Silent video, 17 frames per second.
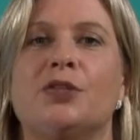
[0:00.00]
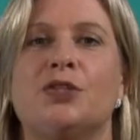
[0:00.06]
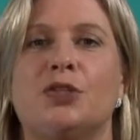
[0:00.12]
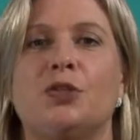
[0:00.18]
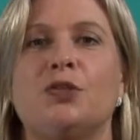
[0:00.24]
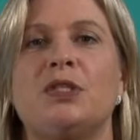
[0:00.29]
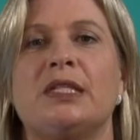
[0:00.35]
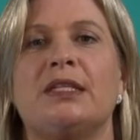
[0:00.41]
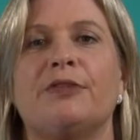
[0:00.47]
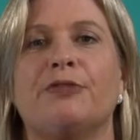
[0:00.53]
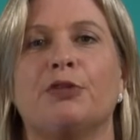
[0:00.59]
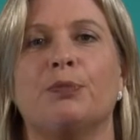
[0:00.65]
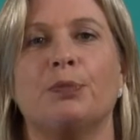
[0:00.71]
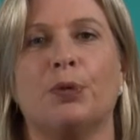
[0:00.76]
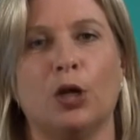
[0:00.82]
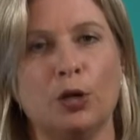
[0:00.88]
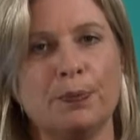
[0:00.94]
suits a
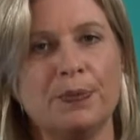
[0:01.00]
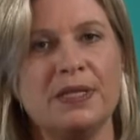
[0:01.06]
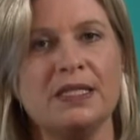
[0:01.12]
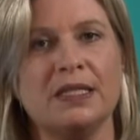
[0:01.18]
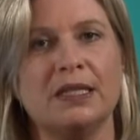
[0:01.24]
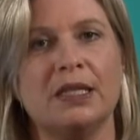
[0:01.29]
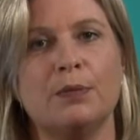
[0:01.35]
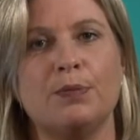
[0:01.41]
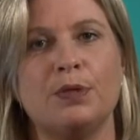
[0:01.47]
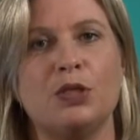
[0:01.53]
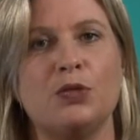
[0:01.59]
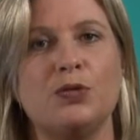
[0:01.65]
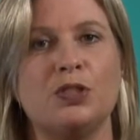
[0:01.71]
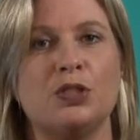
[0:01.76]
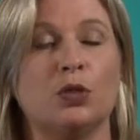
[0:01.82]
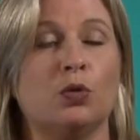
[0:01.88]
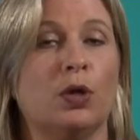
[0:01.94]
different purpose and can be
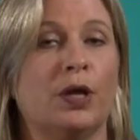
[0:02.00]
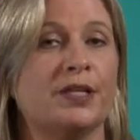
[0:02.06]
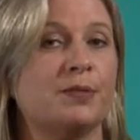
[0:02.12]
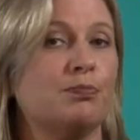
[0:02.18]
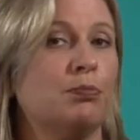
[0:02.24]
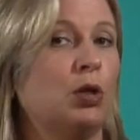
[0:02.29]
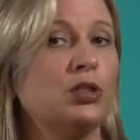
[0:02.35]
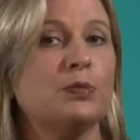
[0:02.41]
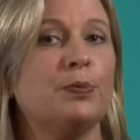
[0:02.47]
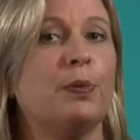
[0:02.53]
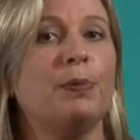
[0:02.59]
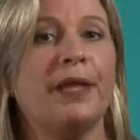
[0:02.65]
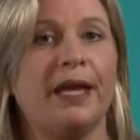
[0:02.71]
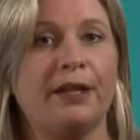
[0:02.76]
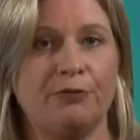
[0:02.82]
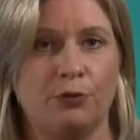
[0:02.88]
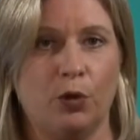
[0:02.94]
used across multiple
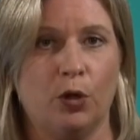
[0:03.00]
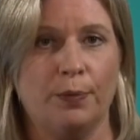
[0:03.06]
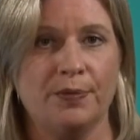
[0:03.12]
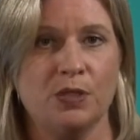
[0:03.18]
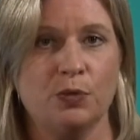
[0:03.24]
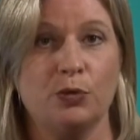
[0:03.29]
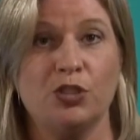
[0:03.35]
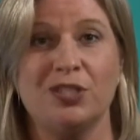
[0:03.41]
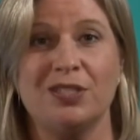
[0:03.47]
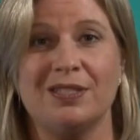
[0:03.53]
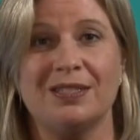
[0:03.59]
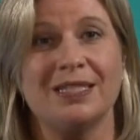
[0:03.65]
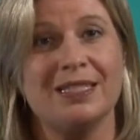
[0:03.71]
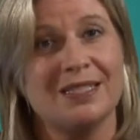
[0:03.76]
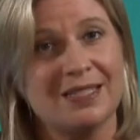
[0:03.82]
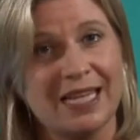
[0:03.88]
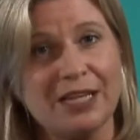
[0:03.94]
platforms, which
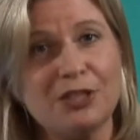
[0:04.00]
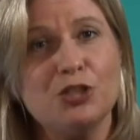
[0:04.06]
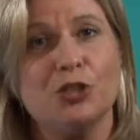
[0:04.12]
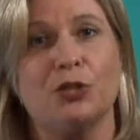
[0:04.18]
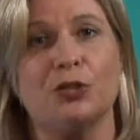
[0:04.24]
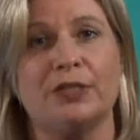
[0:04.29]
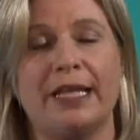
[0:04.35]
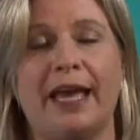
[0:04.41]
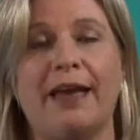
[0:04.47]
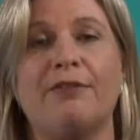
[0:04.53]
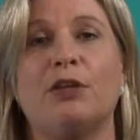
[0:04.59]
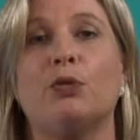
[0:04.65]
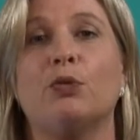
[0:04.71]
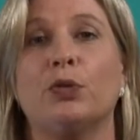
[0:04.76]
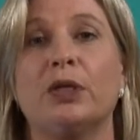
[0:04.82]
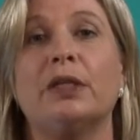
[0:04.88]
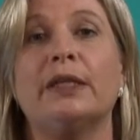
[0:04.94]
is essential to
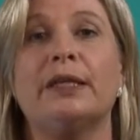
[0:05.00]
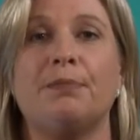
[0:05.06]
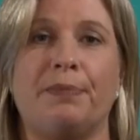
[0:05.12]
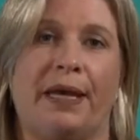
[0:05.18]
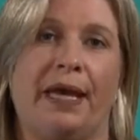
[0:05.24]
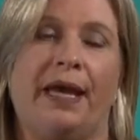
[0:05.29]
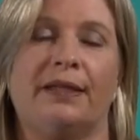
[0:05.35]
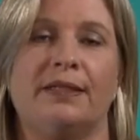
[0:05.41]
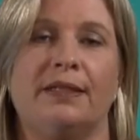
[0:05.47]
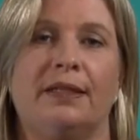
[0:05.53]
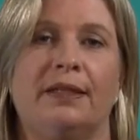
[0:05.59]
having real impact.